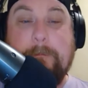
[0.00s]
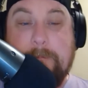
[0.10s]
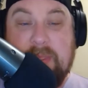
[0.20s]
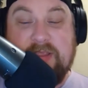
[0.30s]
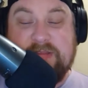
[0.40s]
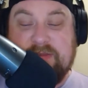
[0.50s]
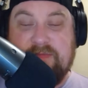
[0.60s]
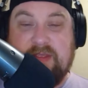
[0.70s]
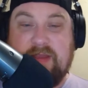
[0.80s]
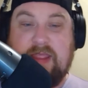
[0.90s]
biggest
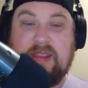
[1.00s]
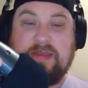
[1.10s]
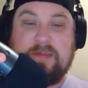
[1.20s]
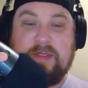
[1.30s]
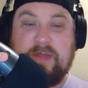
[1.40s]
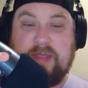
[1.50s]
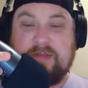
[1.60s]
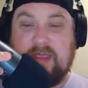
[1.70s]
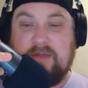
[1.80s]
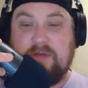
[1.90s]
event AEW has
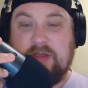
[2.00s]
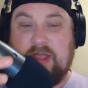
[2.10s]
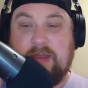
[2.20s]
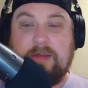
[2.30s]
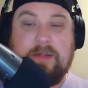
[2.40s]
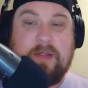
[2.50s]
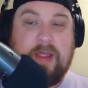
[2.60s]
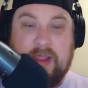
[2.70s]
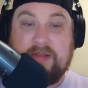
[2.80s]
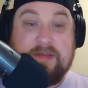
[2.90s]
ever done,
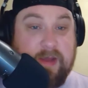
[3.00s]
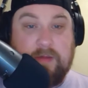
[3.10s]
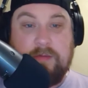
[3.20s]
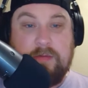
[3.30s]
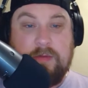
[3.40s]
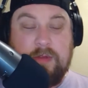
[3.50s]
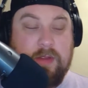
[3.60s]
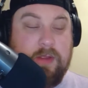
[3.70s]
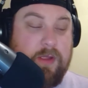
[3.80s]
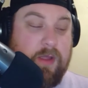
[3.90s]
hands down.
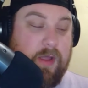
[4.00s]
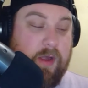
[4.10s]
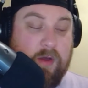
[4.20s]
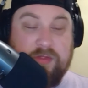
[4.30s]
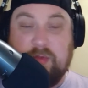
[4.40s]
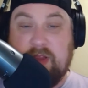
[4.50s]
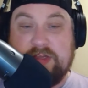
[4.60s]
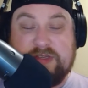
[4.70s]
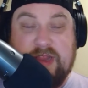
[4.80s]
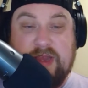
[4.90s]
Arthur
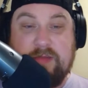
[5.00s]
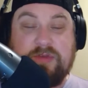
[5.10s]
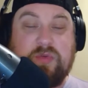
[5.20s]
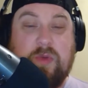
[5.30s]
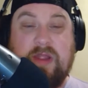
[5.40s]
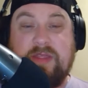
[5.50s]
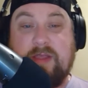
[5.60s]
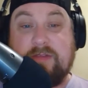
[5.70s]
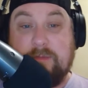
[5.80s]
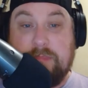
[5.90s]
Ashe Stadium,
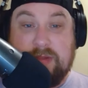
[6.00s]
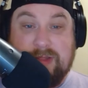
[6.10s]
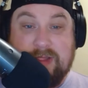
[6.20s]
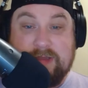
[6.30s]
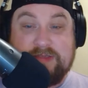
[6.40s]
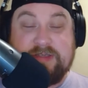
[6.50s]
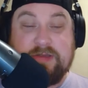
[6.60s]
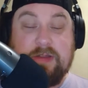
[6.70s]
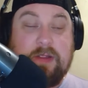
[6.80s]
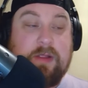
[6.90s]
20,000 plus.
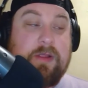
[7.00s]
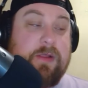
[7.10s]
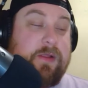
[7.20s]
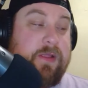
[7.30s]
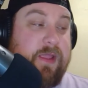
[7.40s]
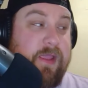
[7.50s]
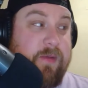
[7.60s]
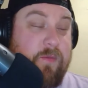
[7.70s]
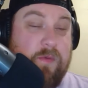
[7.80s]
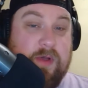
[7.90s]

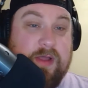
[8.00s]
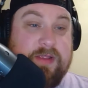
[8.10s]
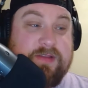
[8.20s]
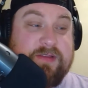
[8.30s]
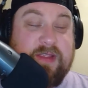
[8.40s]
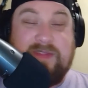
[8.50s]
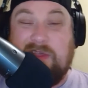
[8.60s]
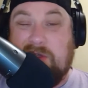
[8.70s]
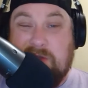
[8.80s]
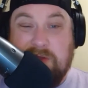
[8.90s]
It was in the
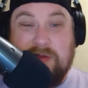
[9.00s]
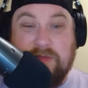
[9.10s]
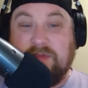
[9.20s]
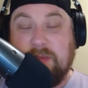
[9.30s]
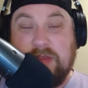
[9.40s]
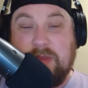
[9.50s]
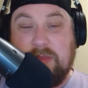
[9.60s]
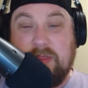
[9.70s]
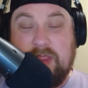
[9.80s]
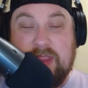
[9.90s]
heart of
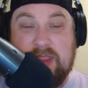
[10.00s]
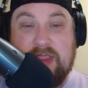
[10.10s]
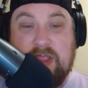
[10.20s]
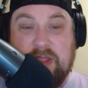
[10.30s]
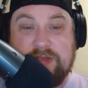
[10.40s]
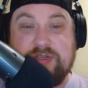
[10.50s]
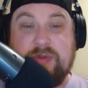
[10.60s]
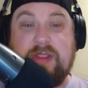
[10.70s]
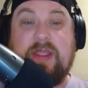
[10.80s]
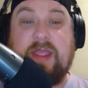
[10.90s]
WWE
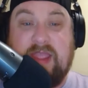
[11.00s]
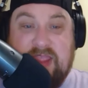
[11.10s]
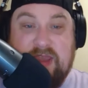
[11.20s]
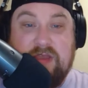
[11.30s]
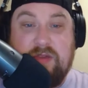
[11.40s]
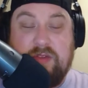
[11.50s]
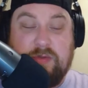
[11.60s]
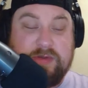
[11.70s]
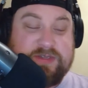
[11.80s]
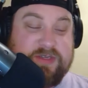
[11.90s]
country in New
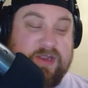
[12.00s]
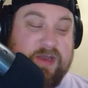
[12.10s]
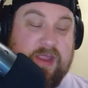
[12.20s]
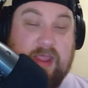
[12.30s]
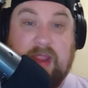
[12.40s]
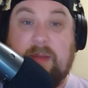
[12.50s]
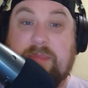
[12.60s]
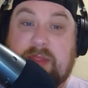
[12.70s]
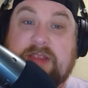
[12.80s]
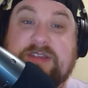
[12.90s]
York City, in a
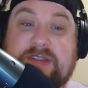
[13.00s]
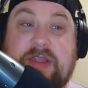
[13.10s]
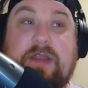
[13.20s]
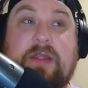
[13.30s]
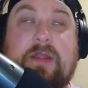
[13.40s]
place that